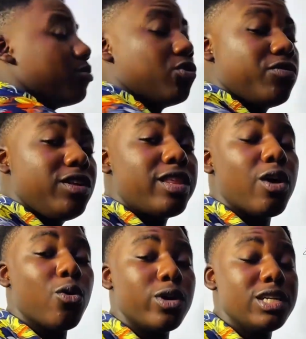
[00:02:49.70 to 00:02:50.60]
removing their
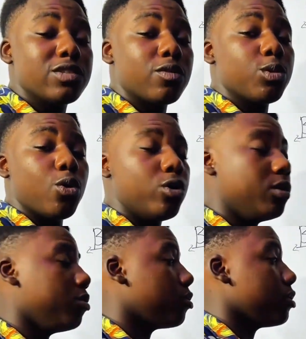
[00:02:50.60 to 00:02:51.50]
orders from the order
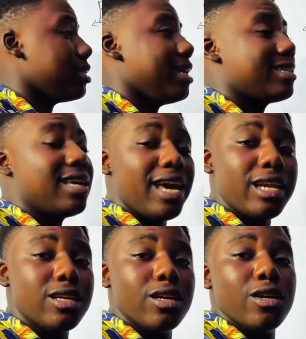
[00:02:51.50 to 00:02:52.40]
book because they're
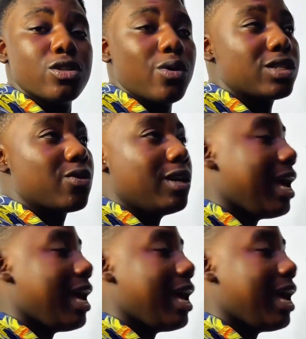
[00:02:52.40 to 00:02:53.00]
scared. So what's gonna